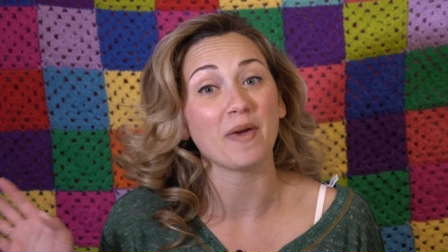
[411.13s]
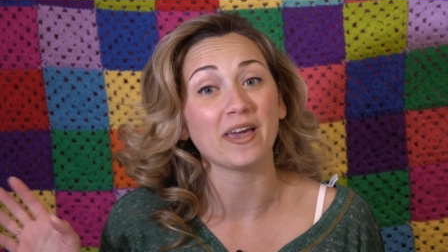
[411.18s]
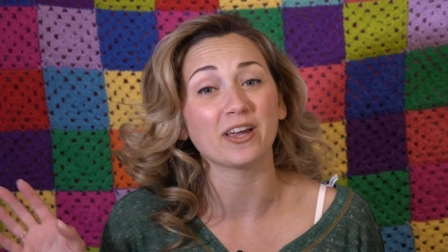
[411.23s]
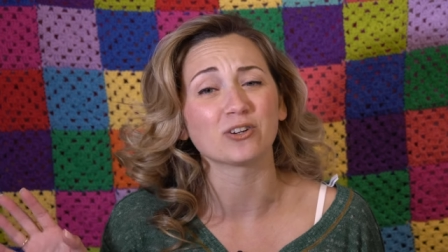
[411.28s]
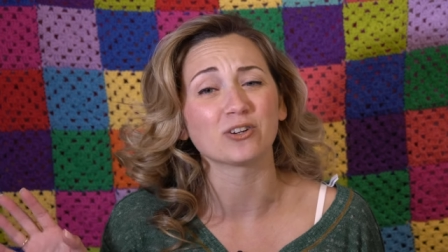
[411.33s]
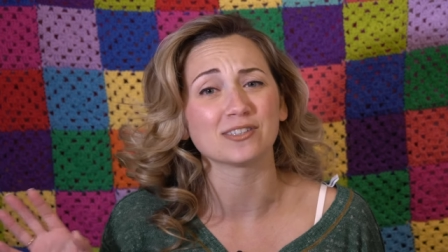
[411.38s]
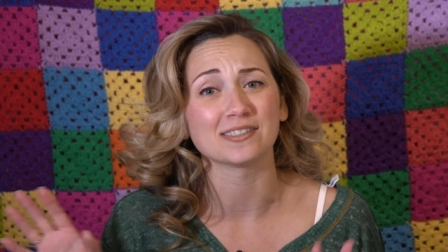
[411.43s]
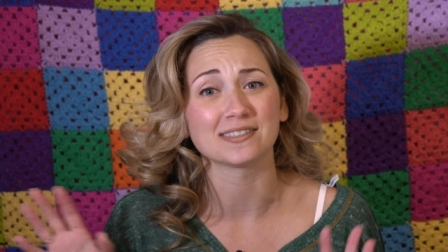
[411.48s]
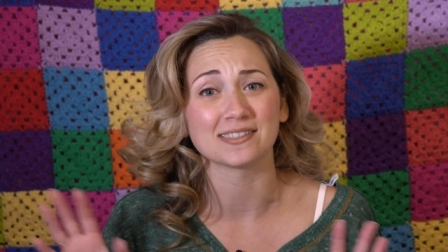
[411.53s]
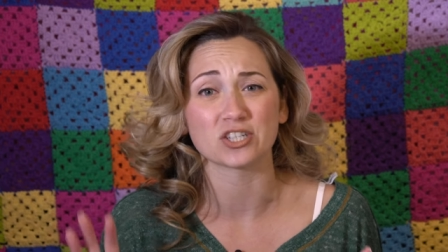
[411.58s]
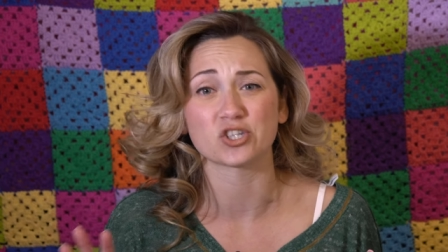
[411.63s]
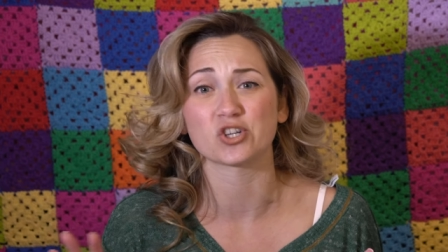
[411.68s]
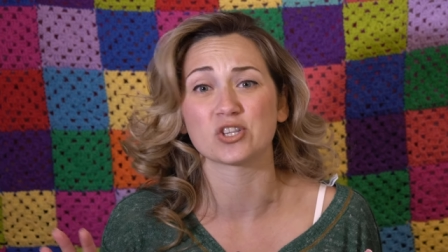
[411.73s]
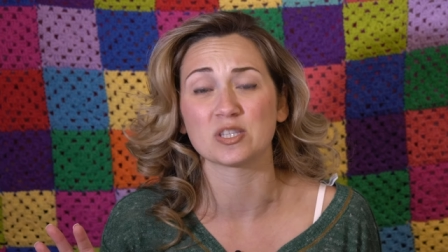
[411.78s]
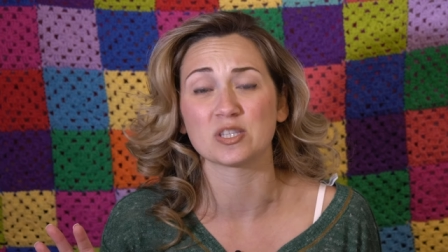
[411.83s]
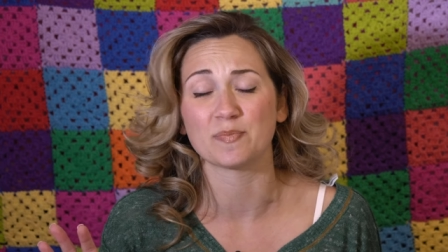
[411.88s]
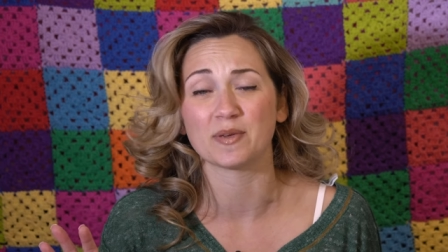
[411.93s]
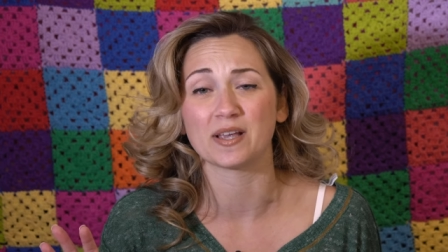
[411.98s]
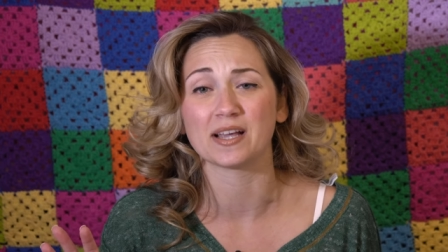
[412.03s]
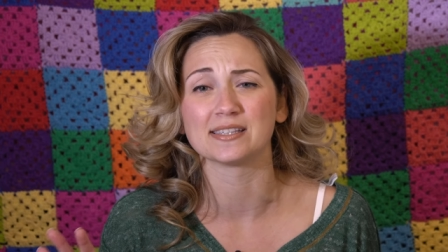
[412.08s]
make your
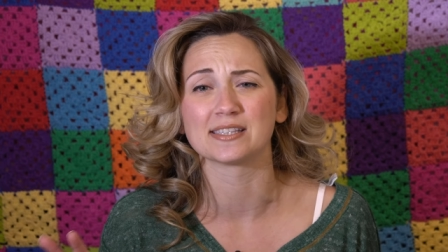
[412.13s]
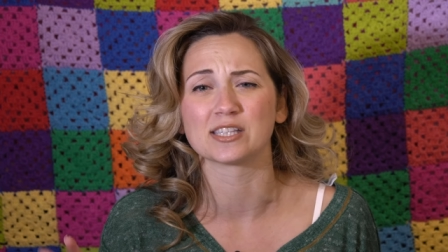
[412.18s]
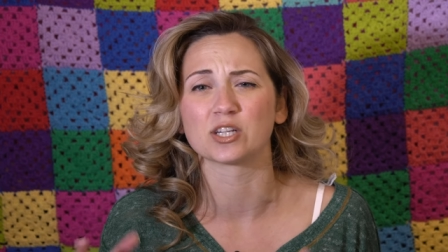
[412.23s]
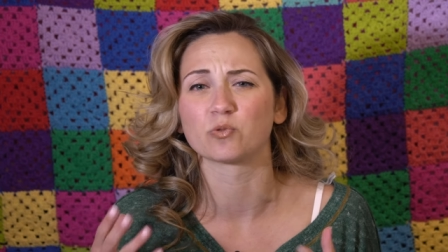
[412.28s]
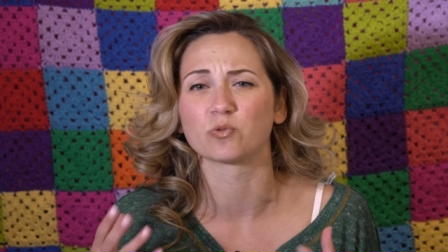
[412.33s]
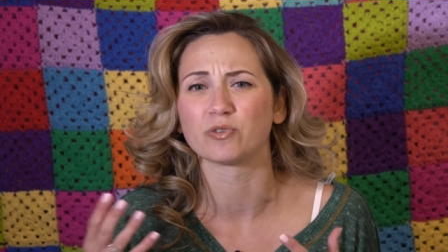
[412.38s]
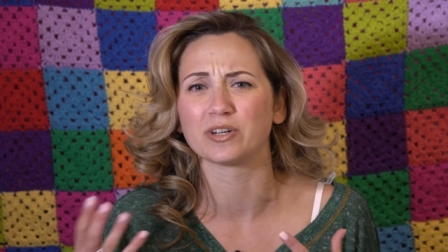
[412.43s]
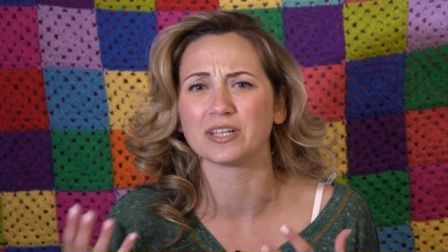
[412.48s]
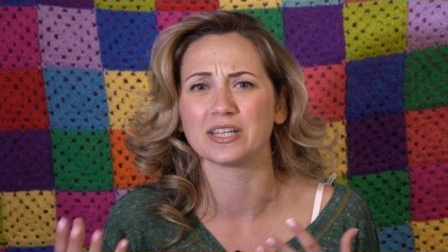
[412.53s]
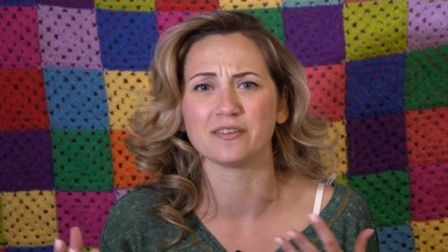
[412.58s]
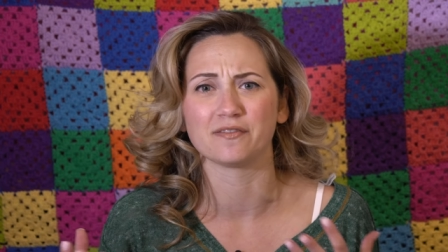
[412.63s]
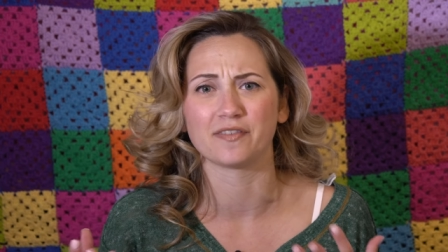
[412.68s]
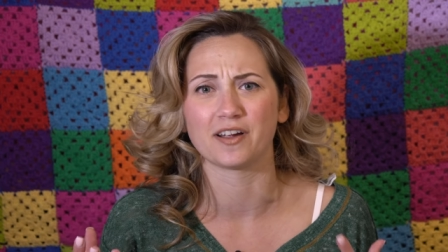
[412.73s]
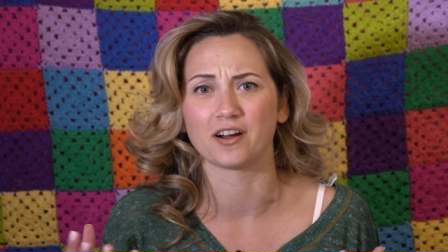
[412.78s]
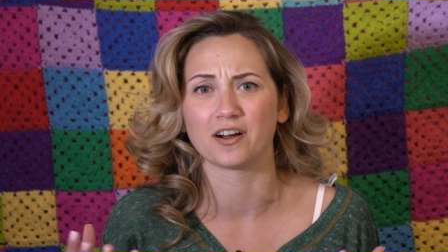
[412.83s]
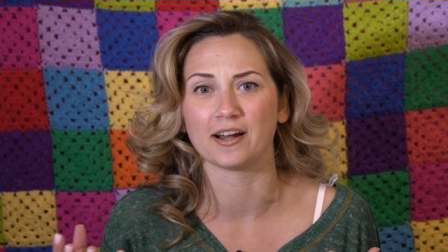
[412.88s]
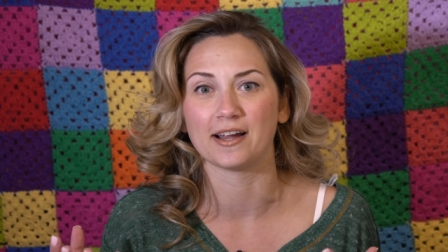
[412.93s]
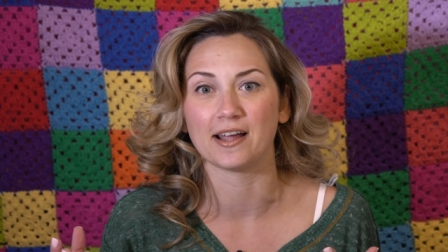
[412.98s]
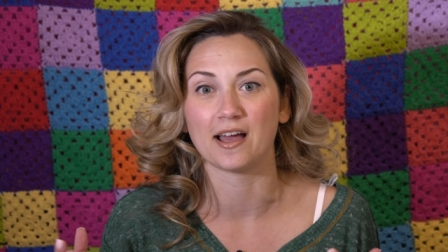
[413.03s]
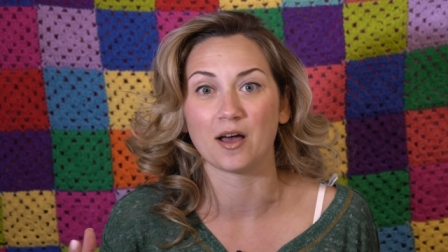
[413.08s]
decisions because they're really
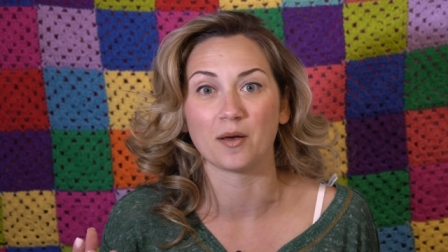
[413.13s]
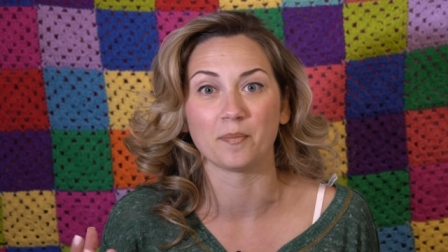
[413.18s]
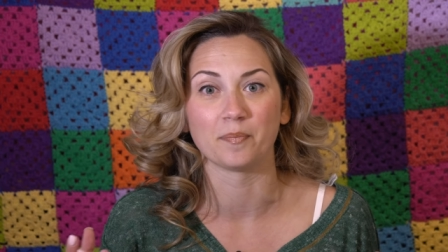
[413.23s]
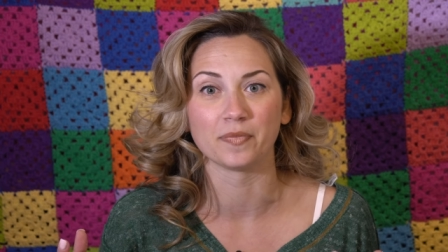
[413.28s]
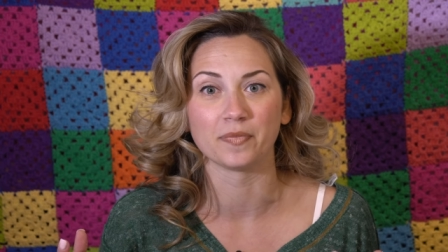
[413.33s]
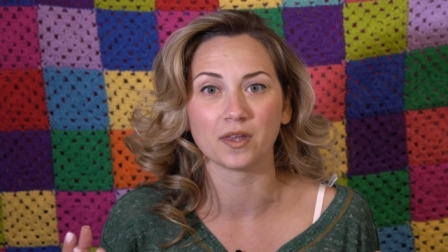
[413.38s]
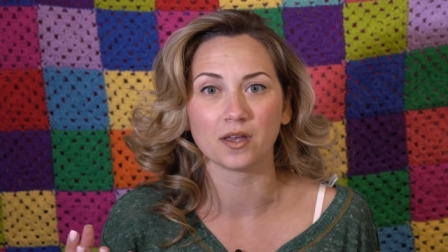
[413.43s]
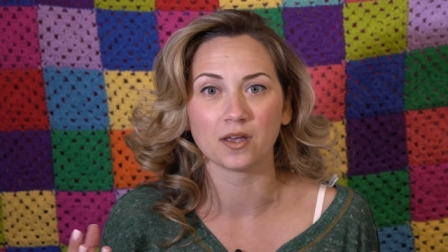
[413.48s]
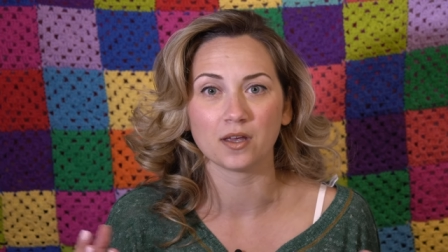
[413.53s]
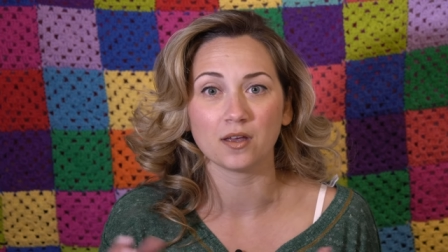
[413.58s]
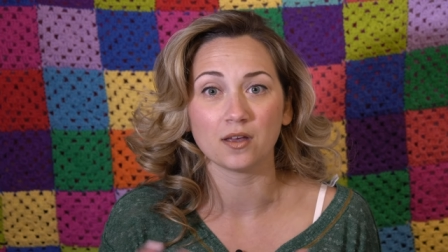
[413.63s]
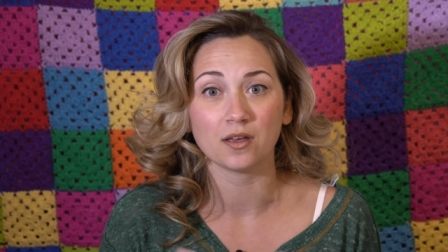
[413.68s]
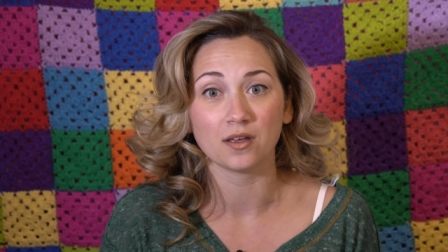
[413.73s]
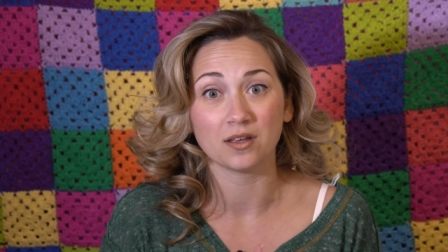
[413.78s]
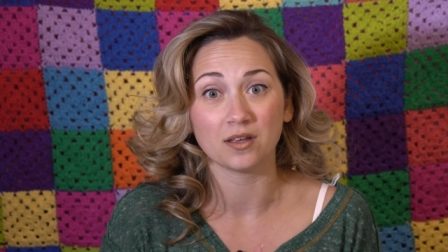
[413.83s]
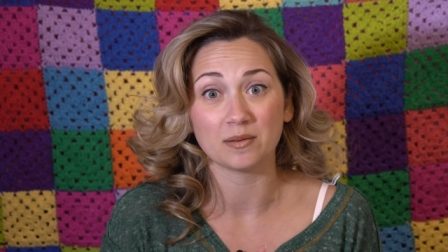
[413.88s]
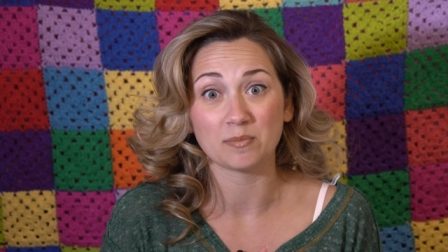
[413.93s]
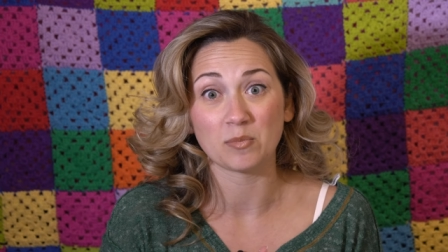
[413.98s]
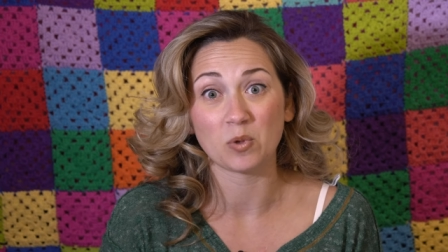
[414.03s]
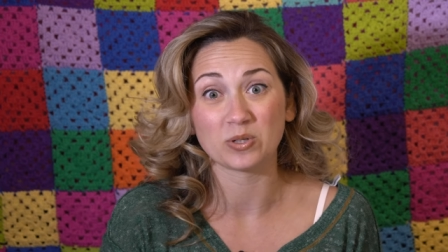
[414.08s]
very um,
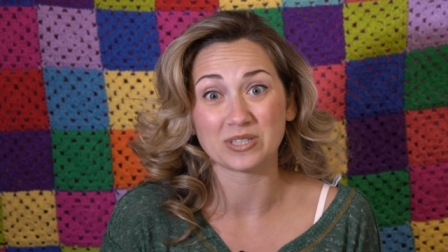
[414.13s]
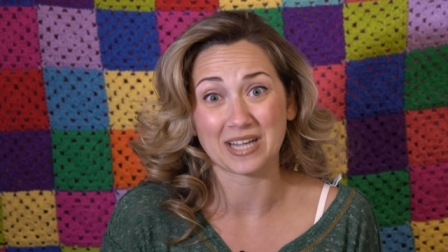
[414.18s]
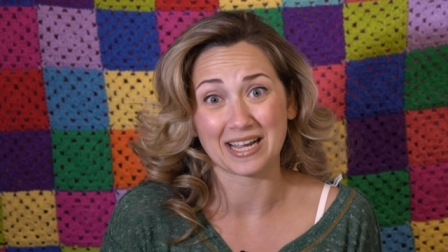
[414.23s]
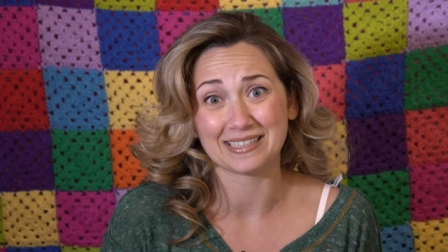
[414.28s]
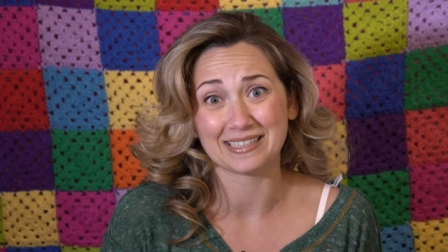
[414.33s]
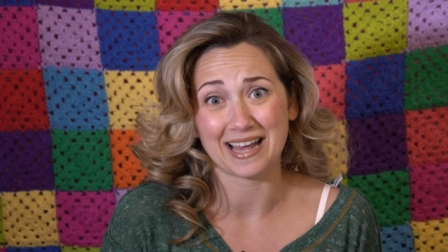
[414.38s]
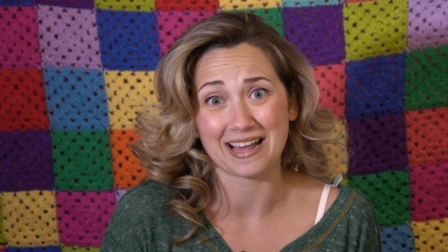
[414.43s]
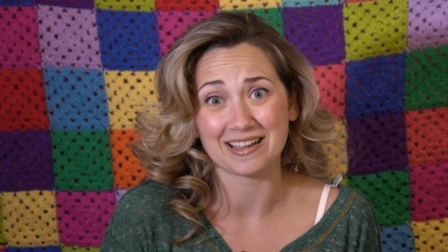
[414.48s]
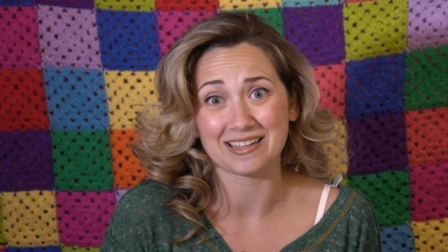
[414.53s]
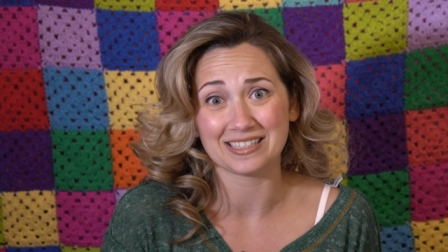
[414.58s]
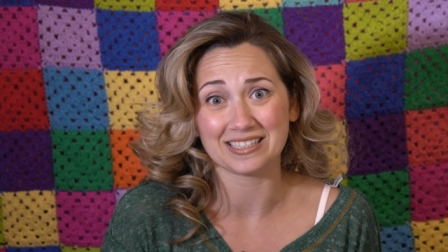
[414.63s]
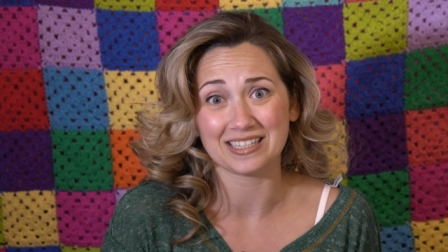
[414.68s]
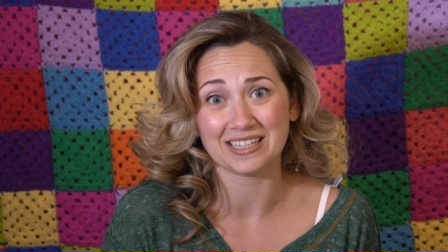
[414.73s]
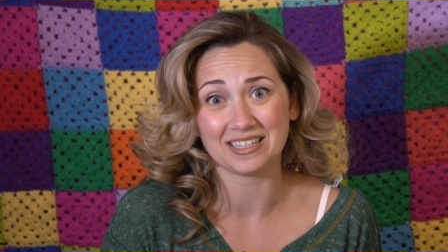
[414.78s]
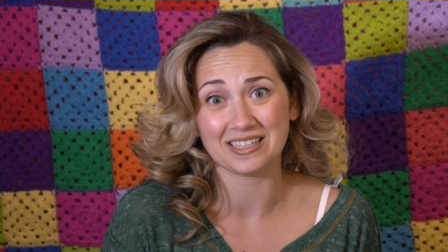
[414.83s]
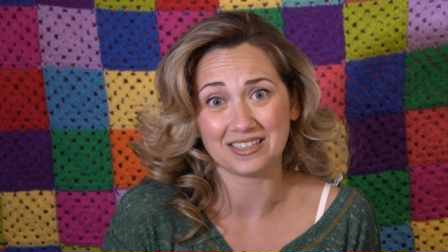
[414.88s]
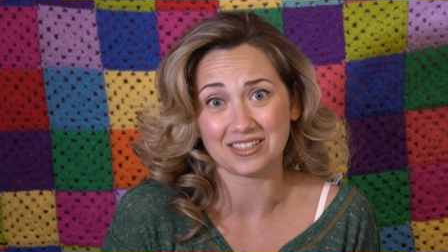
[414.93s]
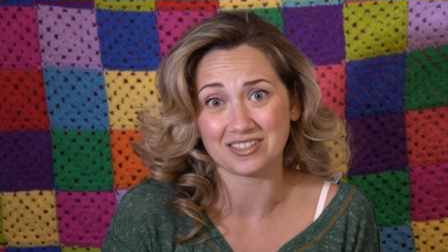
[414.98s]
multi-talented.